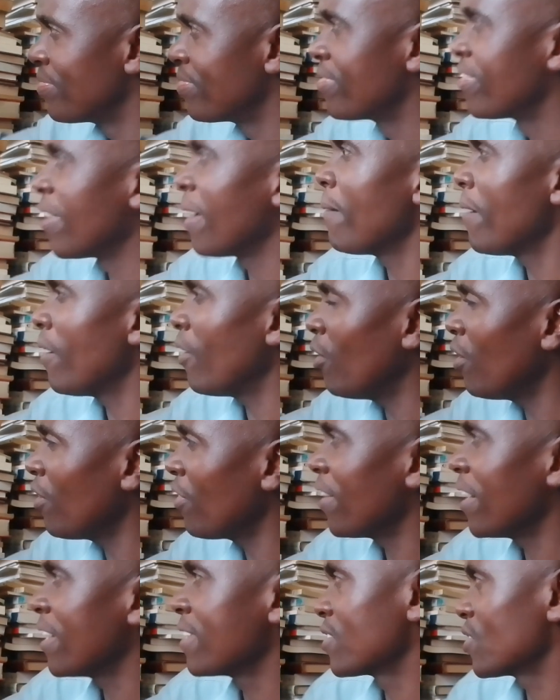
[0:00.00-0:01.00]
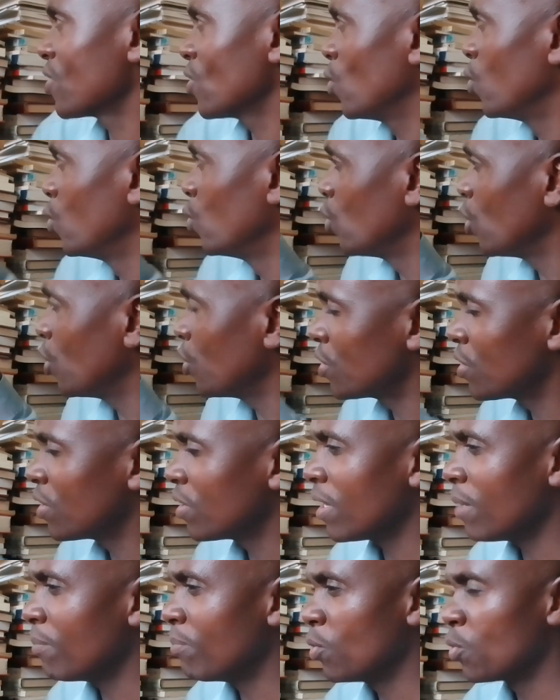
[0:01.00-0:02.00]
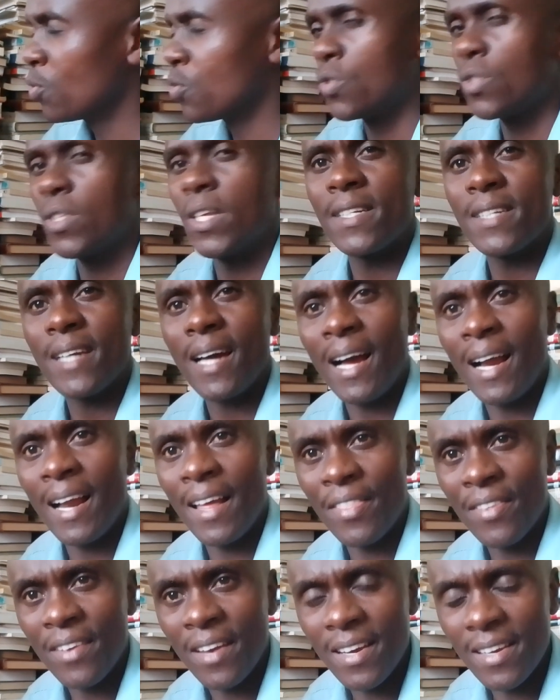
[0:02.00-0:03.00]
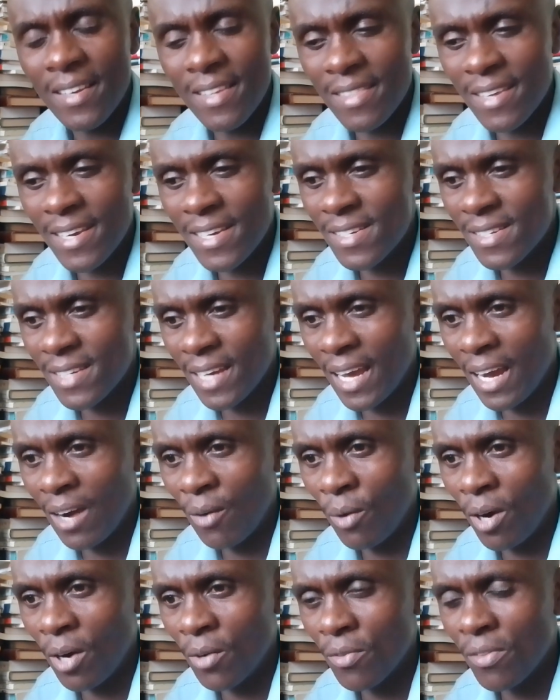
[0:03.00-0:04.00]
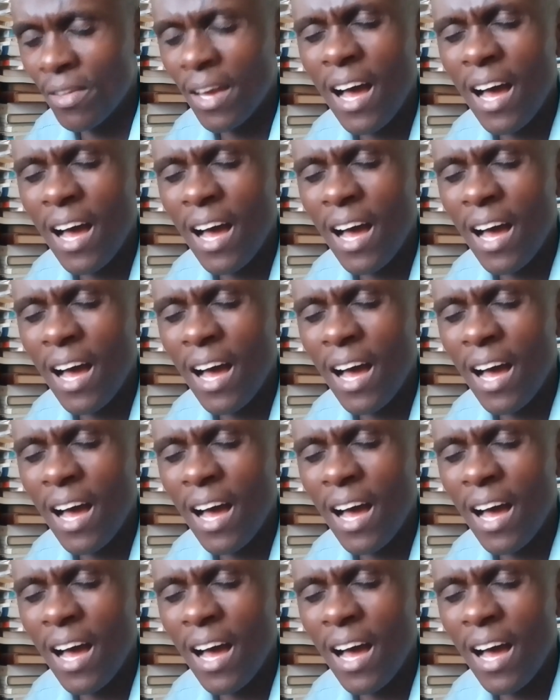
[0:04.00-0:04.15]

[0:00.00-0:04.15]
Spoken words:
The authors who wrote the books that are there in the entire world,